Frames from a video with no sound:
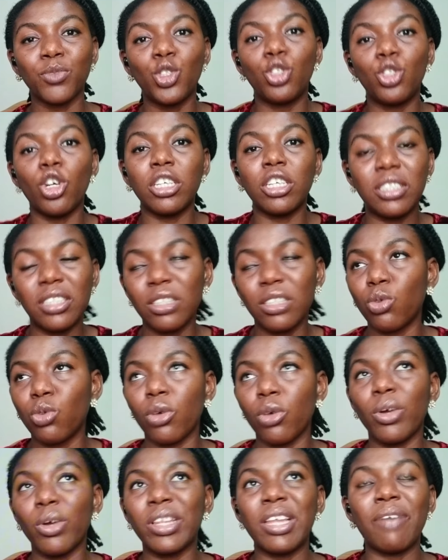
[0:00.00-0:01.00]
justice
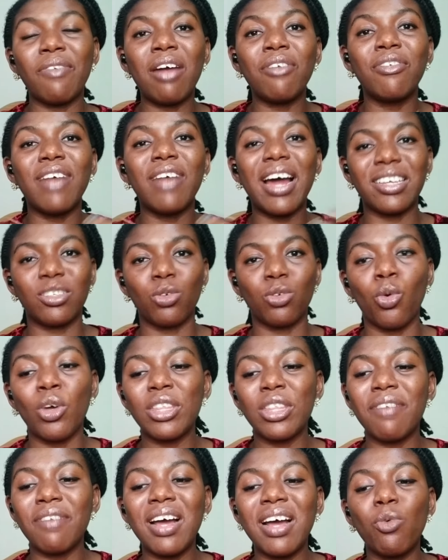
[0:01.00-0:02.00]
or whatever right or
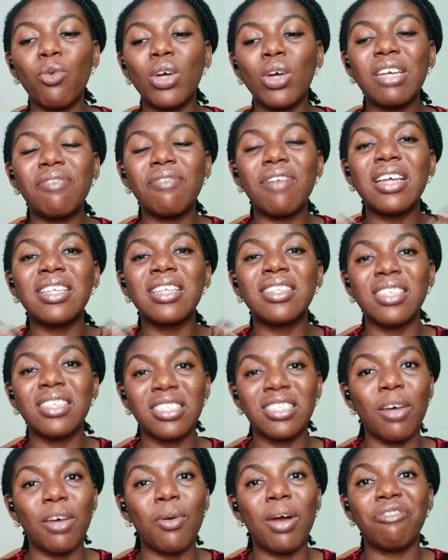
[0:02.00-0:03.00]
whatever it
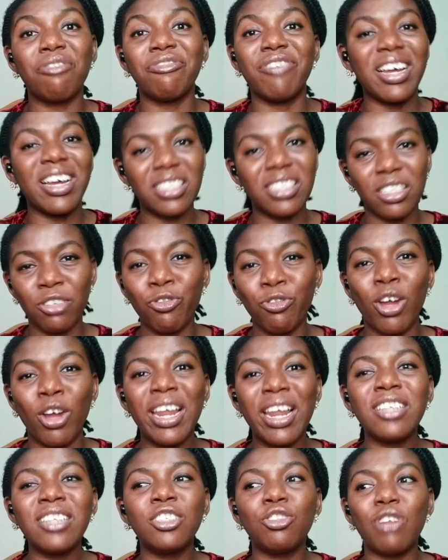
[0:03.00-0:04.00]
is that we are fighting for.
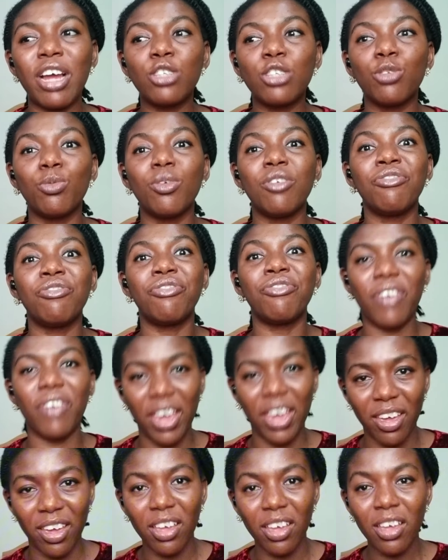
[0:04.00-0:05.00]
Let's try to be
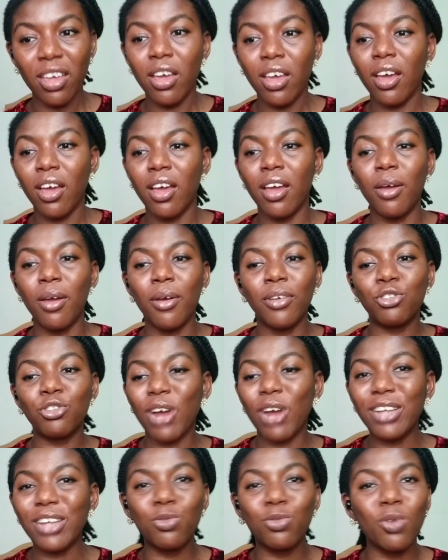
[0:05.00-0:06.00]
fair.
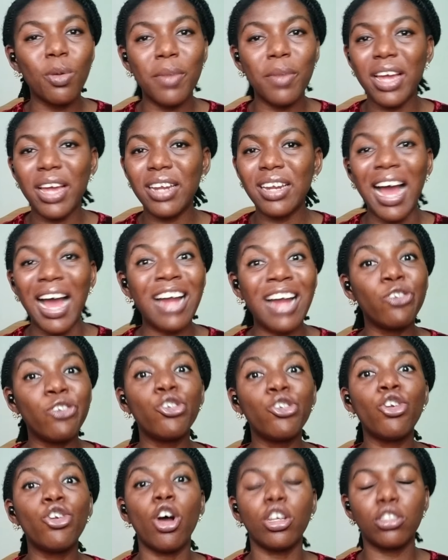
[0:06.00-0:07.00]
Trans women are
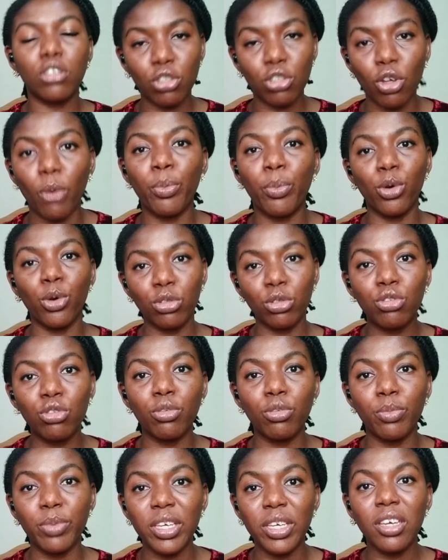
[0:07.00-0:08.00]
not supposed
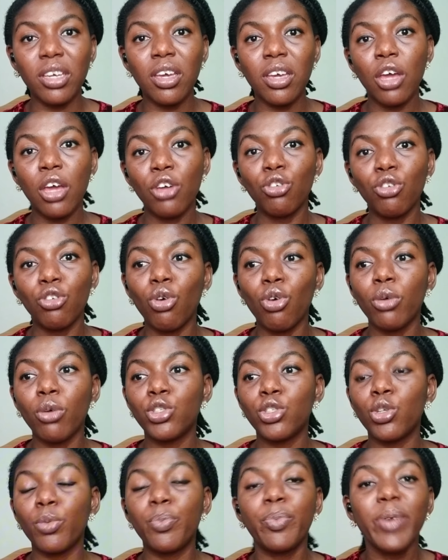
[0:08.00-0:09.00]
to be, you know,
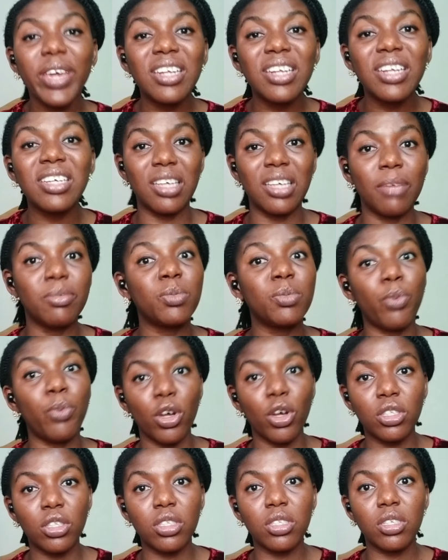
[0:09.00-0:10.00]
to be in the same
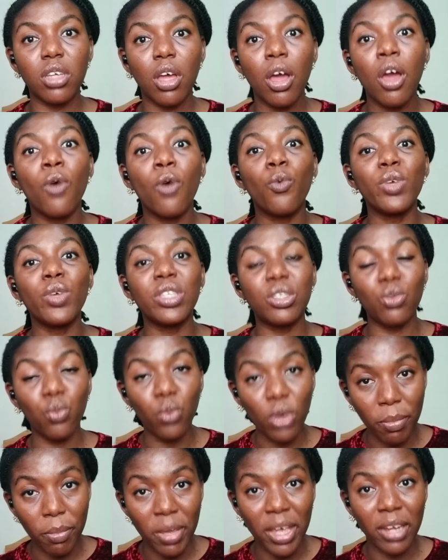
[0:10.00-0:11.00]
spot with
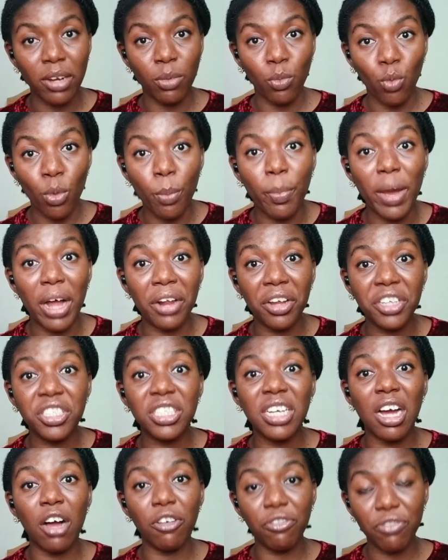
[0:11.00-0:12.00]
women, with
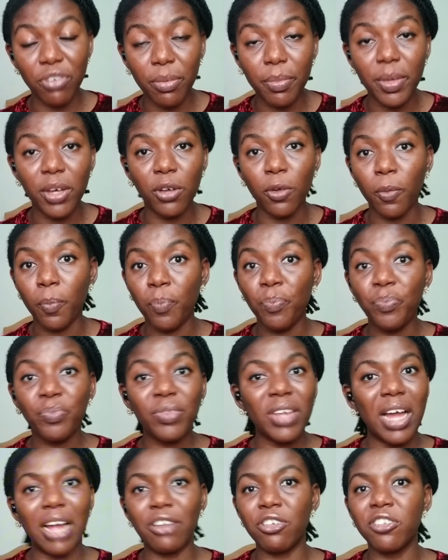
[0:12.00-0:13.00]
biological female.
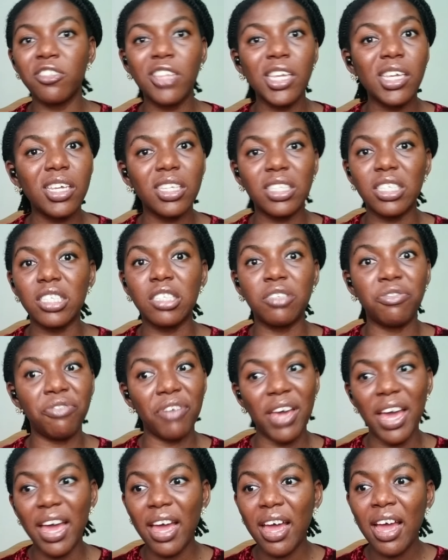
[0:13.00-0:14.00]
I don't think it is
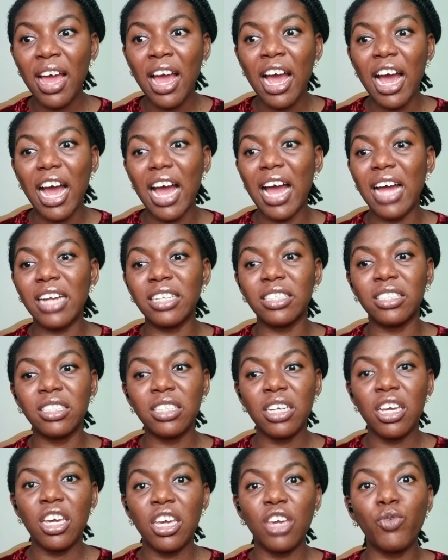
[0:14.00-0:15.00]
fair. And
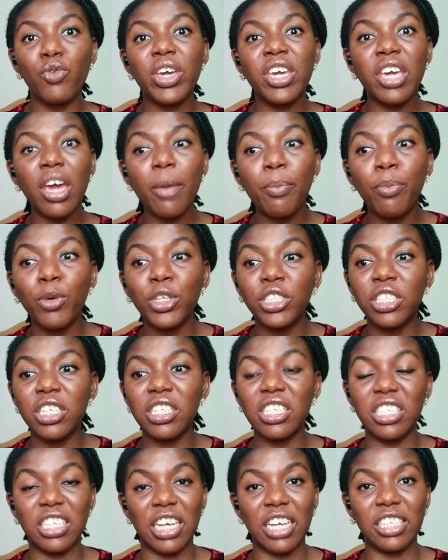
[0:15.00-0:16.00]
if we keep
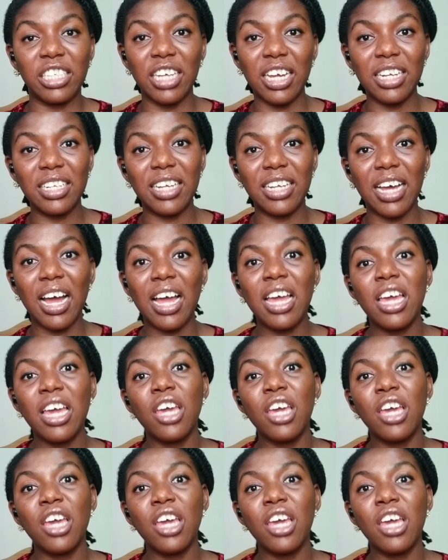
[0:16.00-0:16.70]
pushing this agenda,